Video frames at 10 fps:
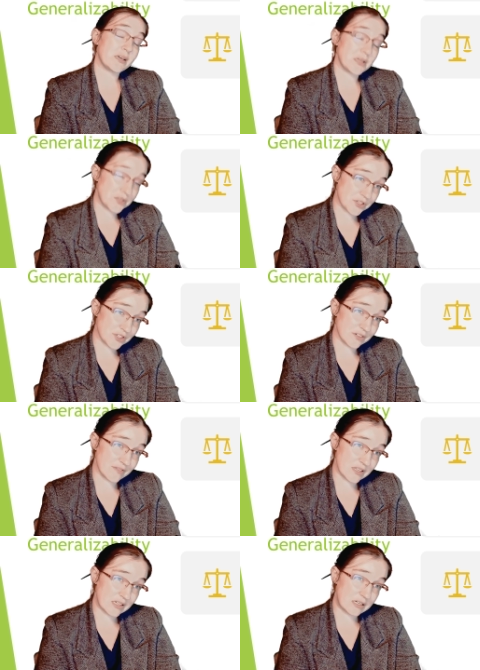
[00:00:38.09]
internal
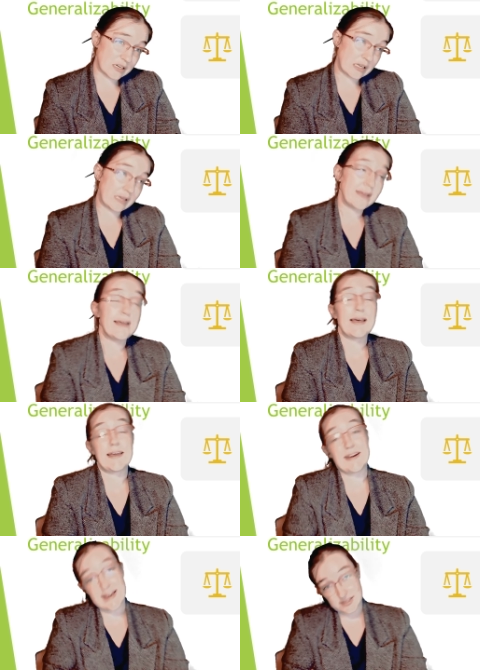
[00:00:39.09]
validity
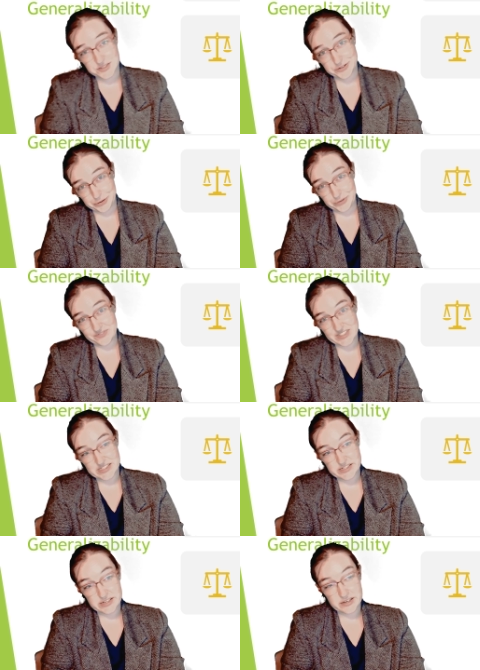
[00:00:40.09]
and external
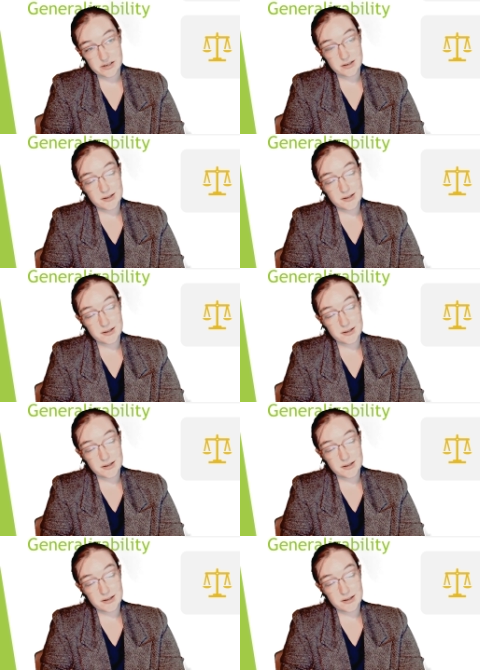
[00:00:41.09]
validity,